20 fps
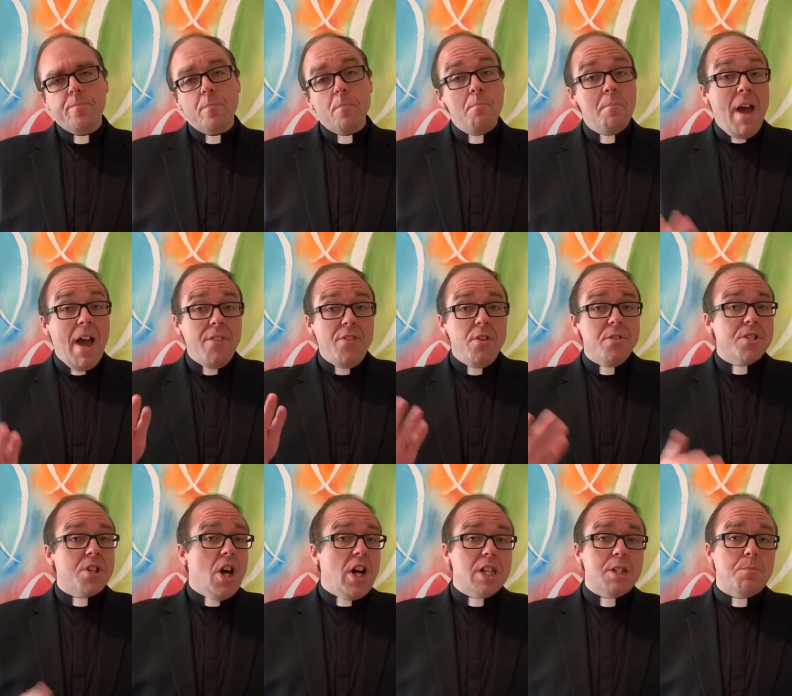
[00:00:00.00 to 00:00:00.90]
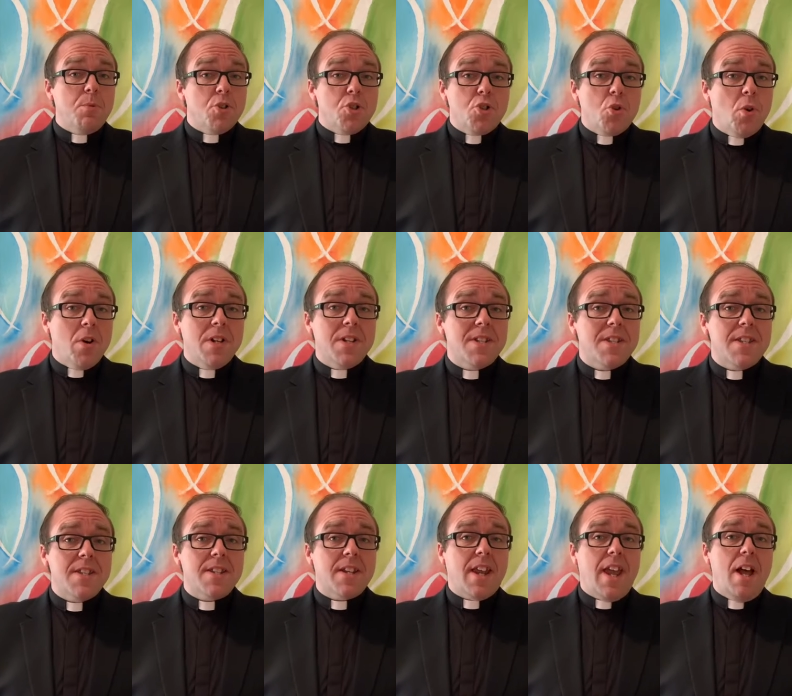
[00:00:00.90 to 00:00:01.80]
Matthew's gospel shortens
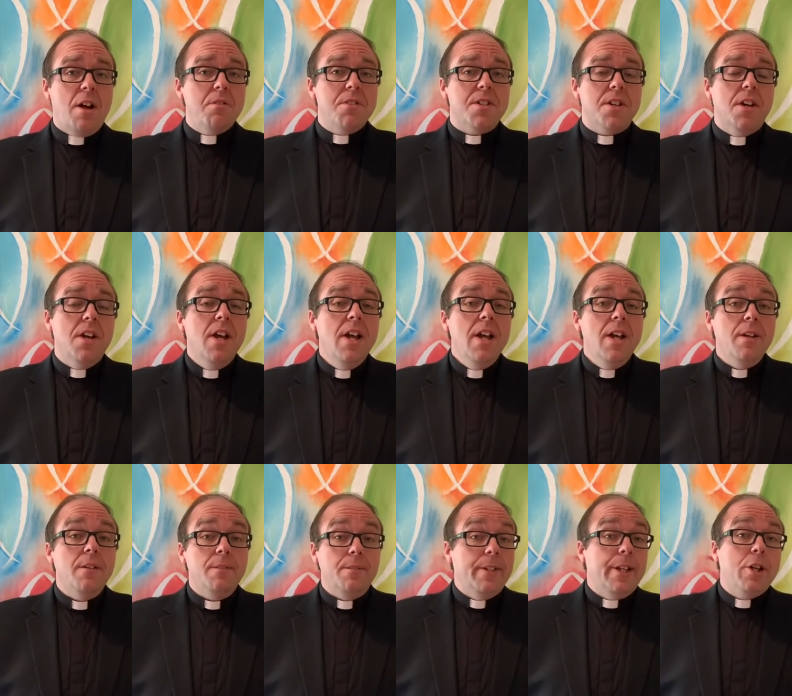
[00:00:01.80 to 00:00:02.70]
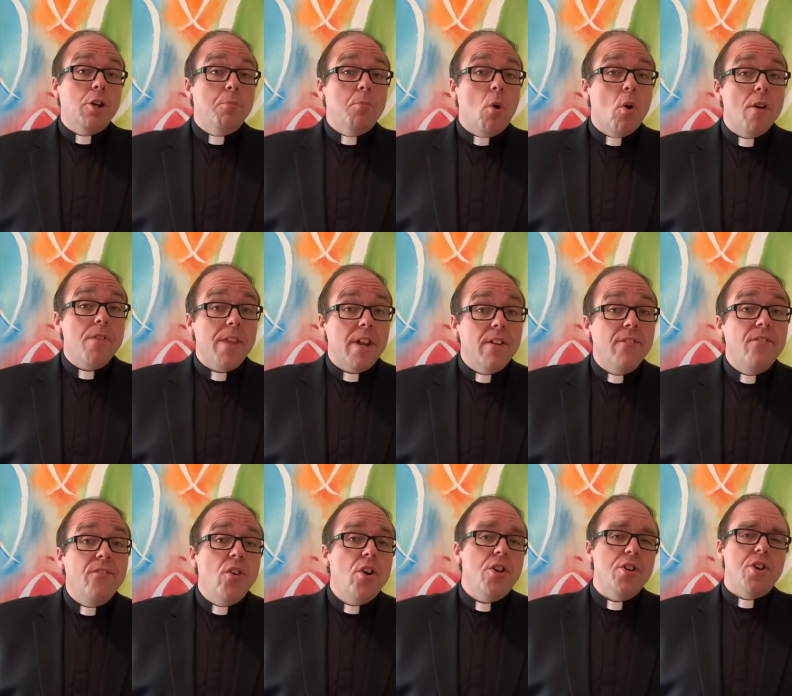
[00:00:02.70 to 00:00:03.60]
this account to little more than a
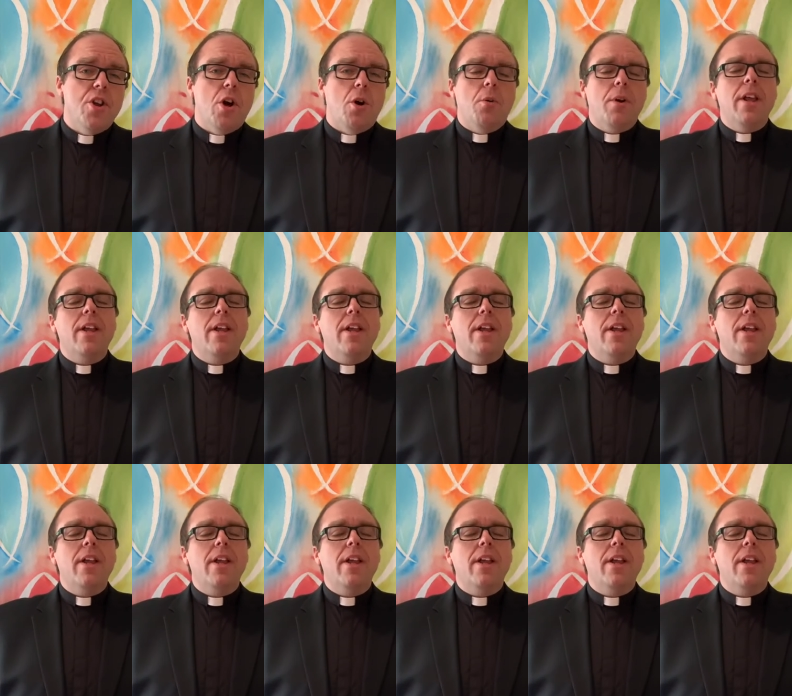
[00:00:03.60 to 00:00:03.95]
footnote,